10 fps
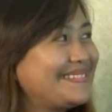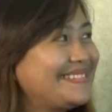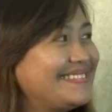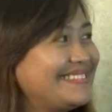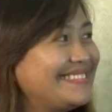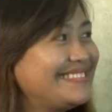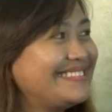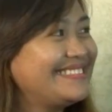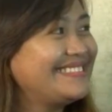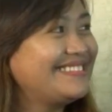
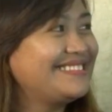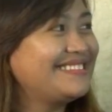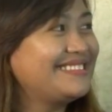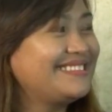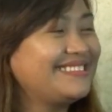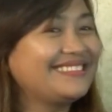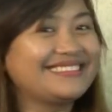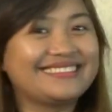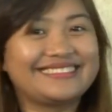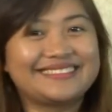
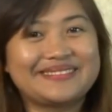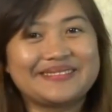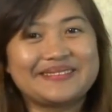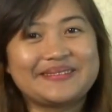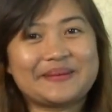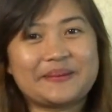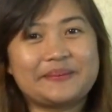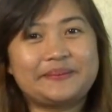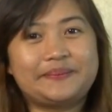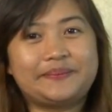
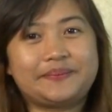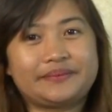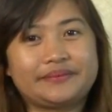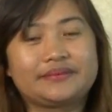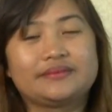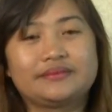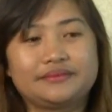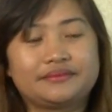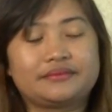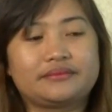
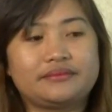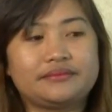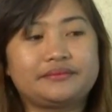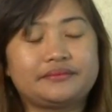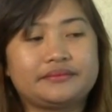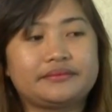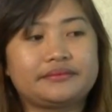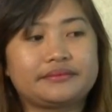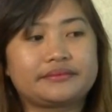This person isn't speaking.